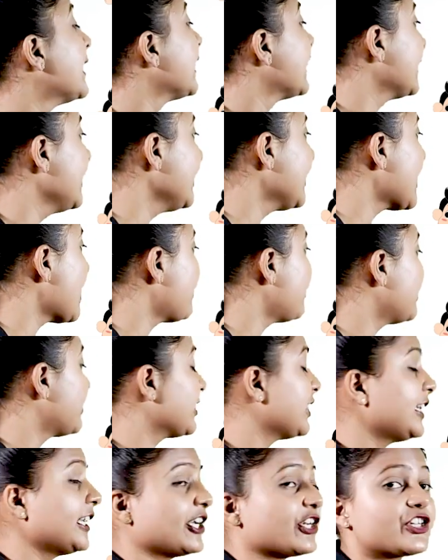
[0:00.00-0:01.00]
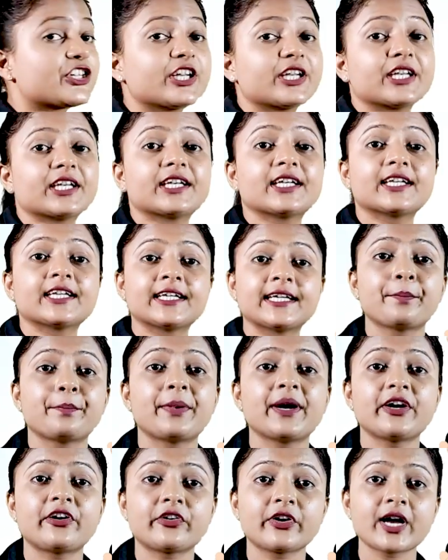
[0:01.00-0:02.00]
Recapitulation.
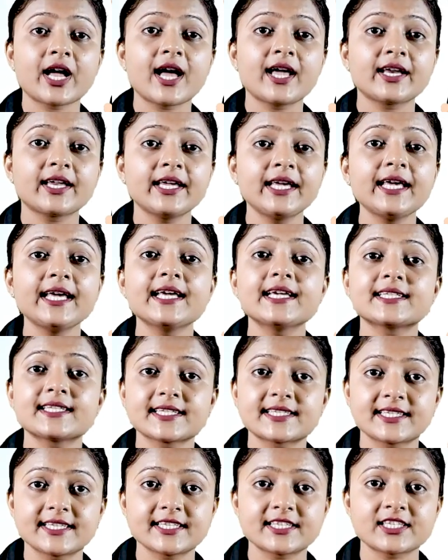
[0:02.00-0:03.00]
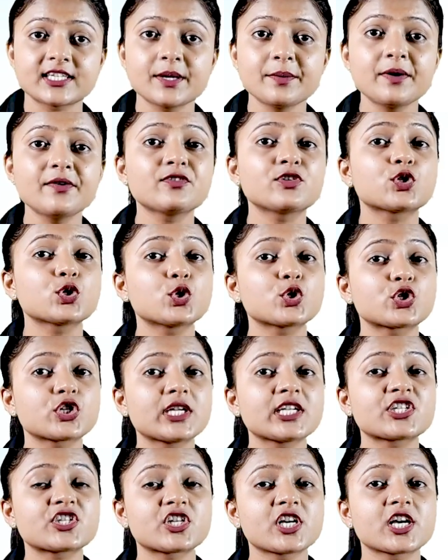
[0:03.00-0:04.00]
Patriarchy is a system of
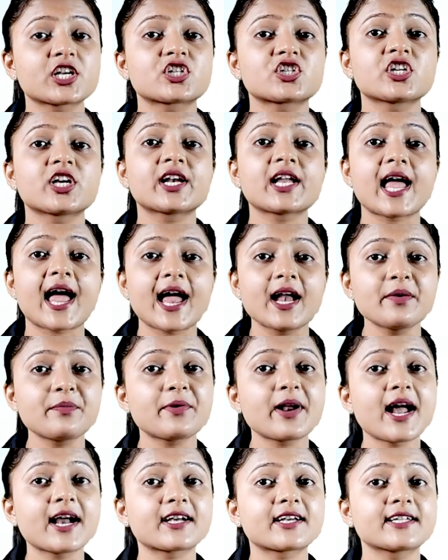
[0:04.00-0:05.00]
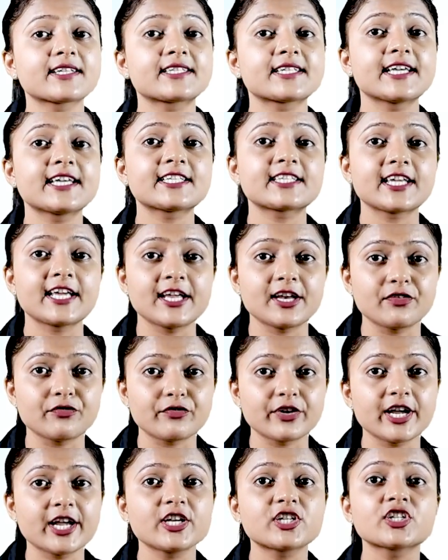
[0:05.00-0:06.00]
social structure and practices
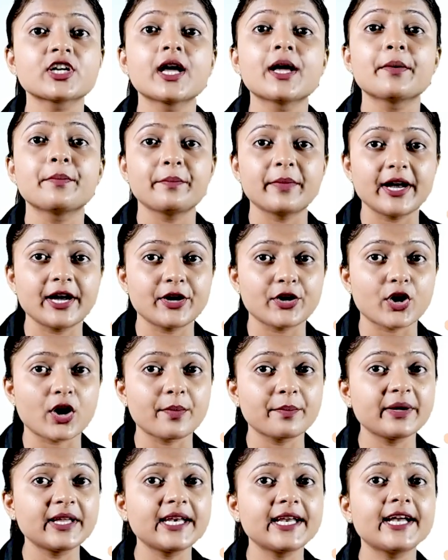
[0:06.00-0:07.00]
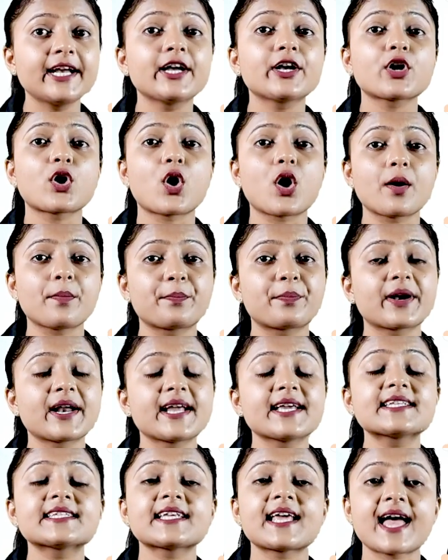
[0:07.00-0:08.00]
in which men dominate,
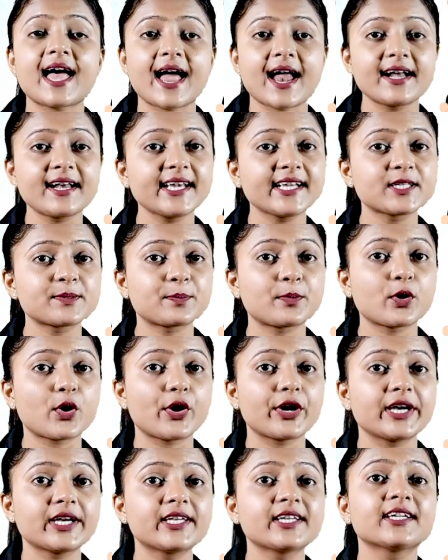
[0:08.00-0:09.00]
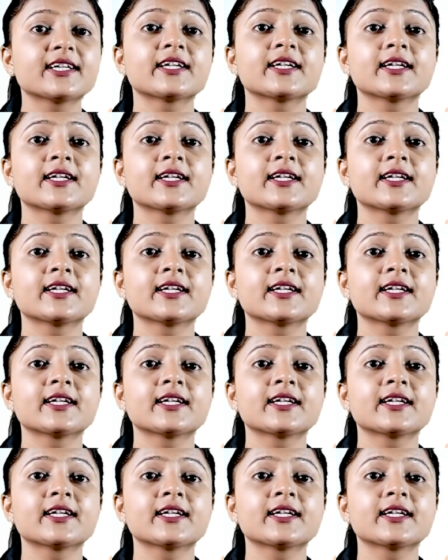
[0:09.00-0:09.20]
oppress, and exploit